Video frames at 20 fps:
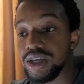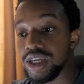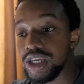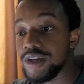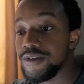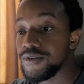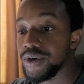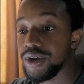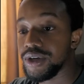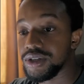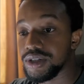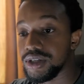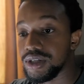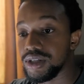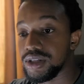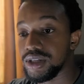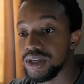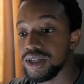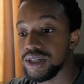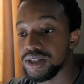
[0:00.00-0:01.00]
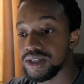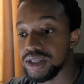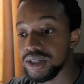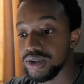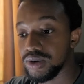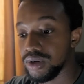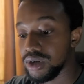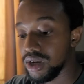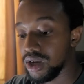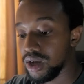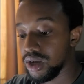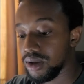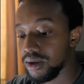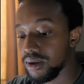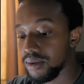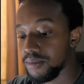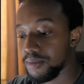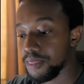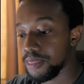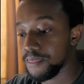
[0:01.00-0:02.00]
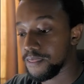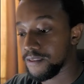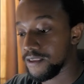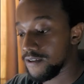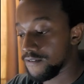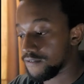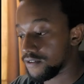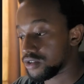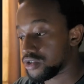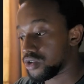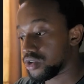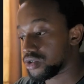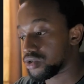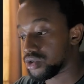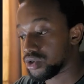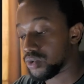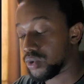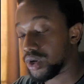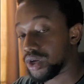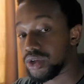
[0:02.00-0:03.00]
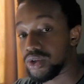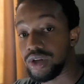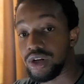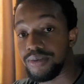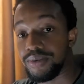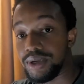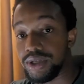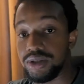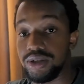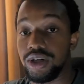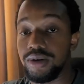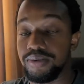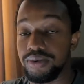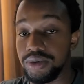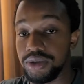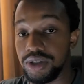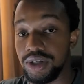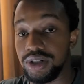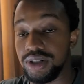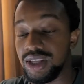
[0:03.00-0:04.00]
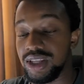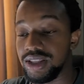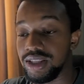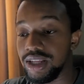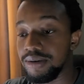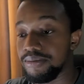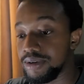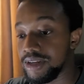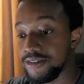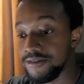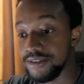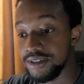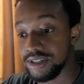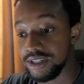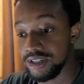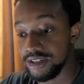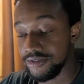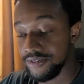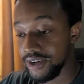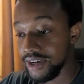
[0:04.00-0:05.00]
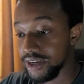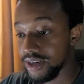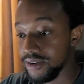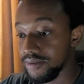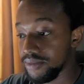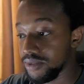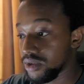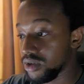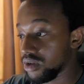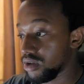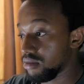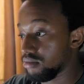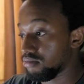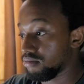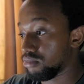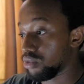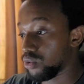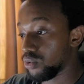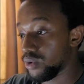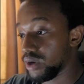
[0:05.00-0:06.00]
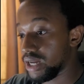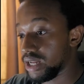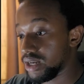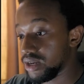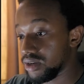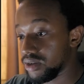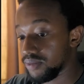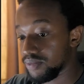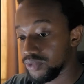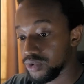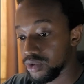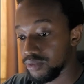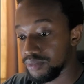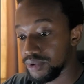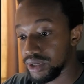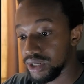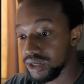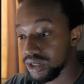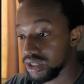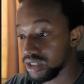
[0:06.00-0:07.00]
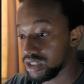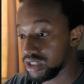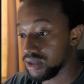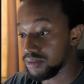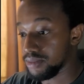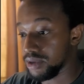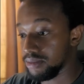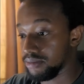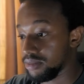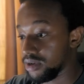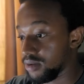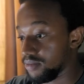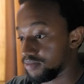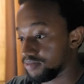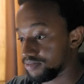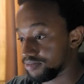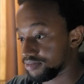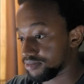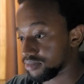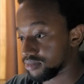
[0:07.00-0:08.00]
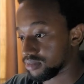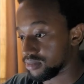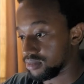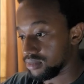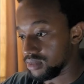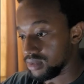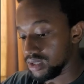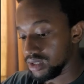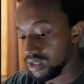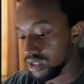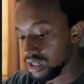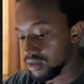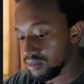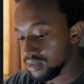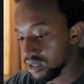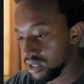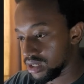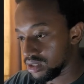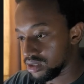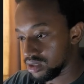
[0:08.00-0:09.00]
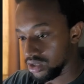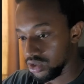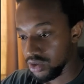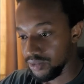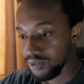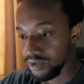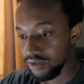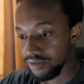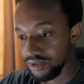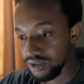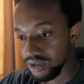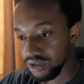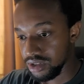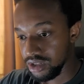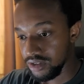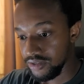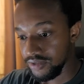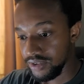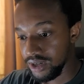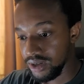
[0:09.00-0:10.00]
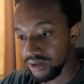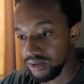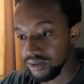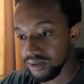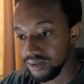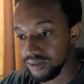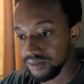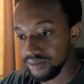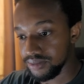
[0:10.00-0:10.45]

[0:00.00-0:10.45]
If you're using if it's just you working on a personal project, then I believe this is fine. But when you bring in a team member, let me get a copy of the state file.